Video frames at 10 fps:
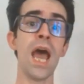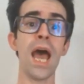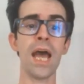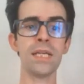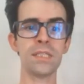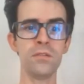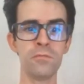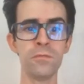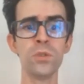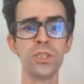As in
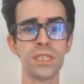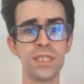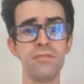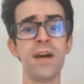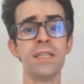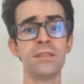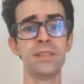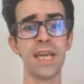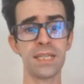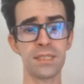full justified
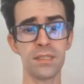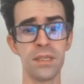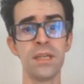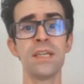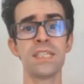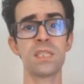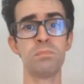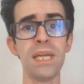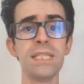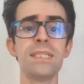text,
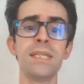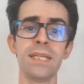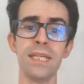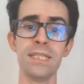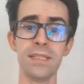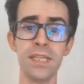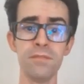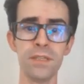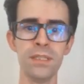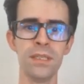spacing is
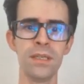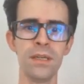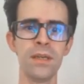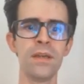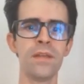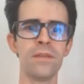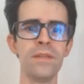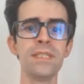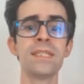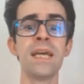uneven,
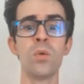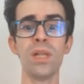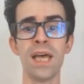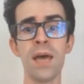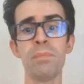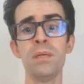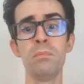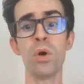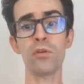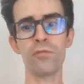this will happen
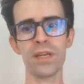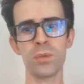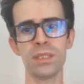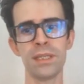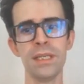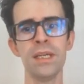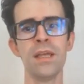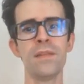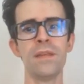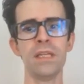more frequently
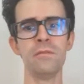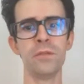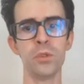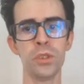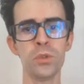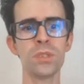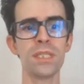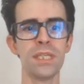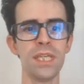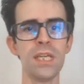than if you use
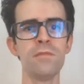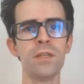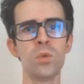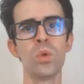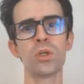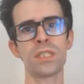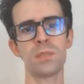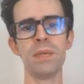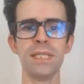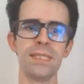even word
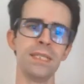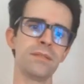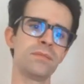spacing.